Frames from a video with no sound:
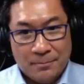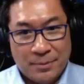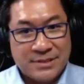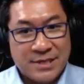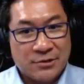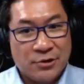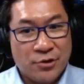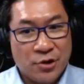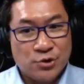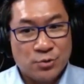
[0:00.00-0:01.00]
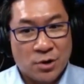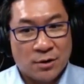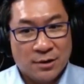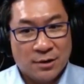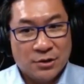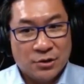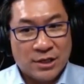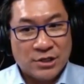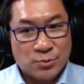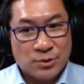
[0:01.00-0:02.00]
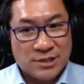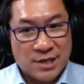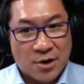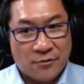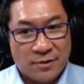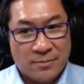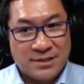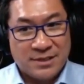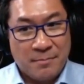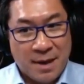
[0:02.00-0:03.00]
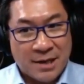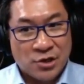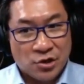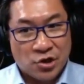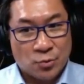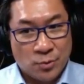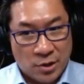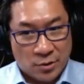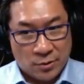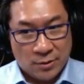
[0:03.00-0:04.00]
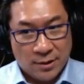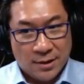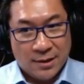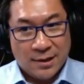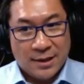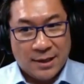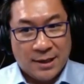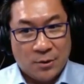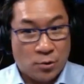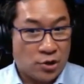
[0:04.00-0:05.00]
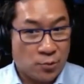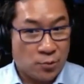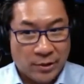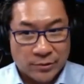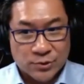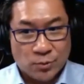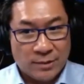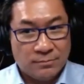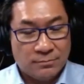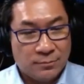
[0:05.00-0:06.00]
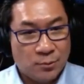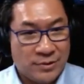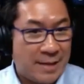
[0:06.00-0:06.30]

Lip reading: particularly those who are looking to retire from a demanding career or careers, what would